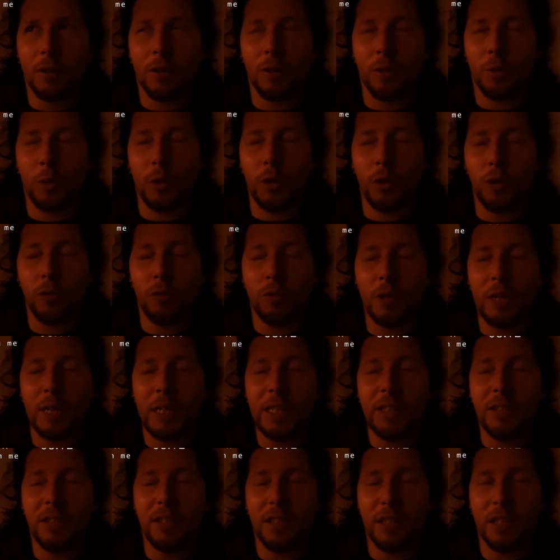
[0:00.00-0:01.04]
when you're
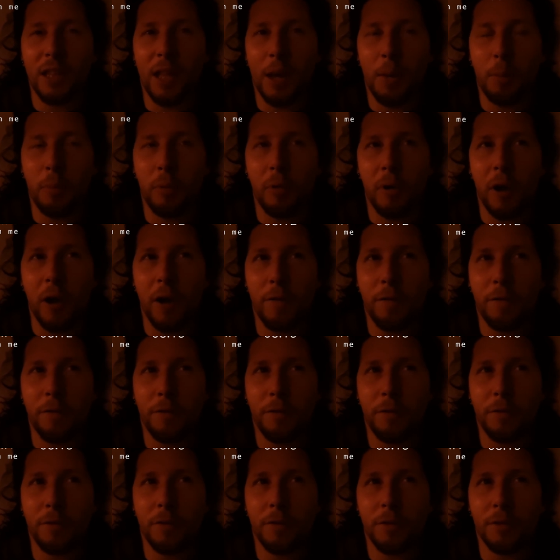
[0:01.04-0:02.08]
releasing that
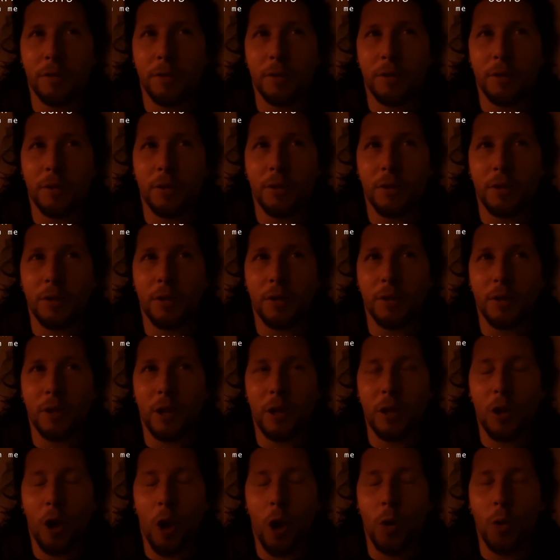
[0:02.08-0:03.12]
breath
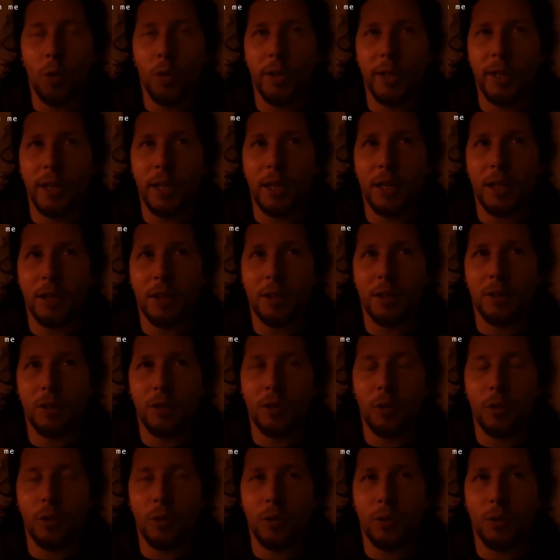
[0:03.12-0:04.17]
and holding it,
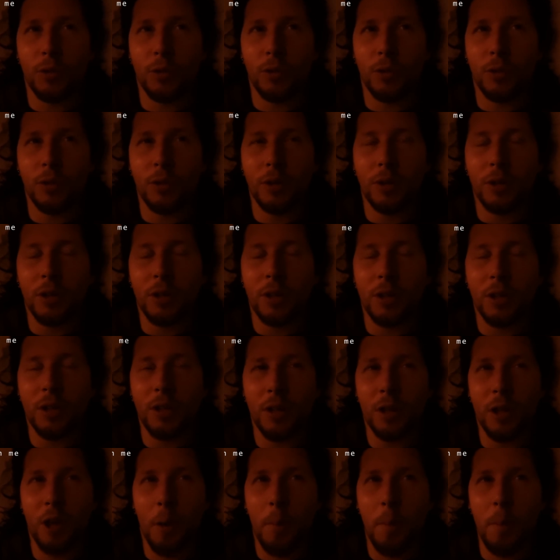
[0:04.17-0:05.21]
you're
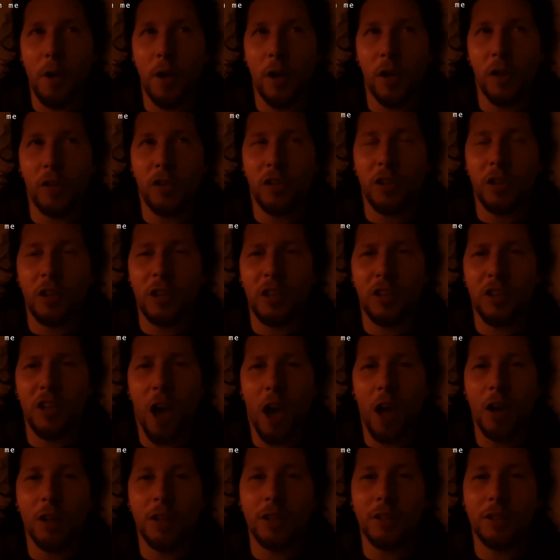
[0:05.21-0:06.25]
immersed in these
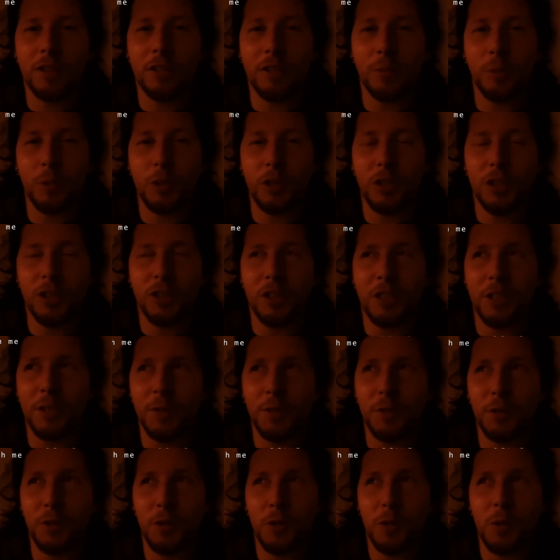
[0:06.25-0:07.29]
colors, which
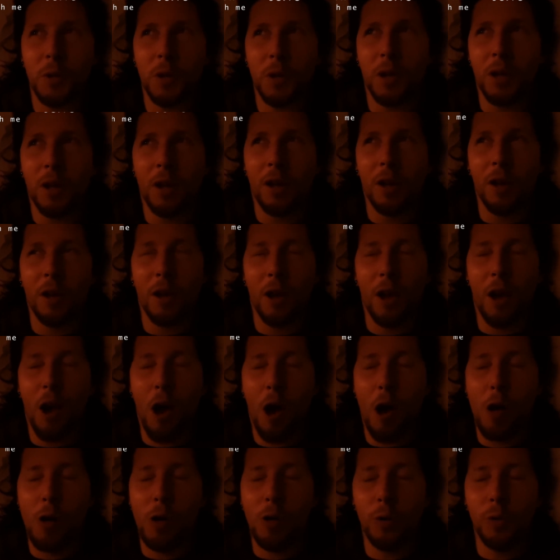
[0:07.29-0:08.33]
gives you a
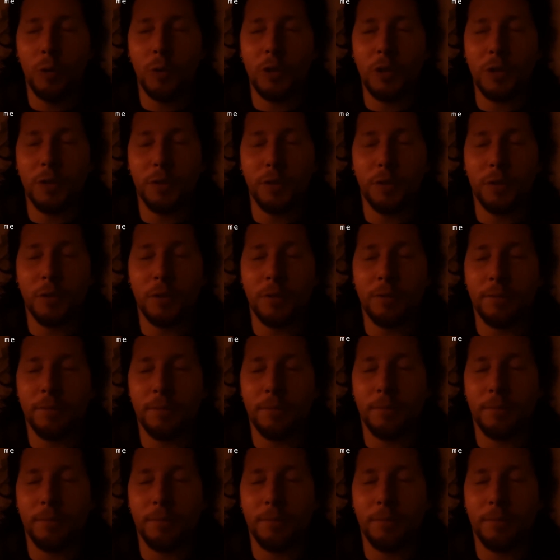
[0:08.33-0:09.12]
whole different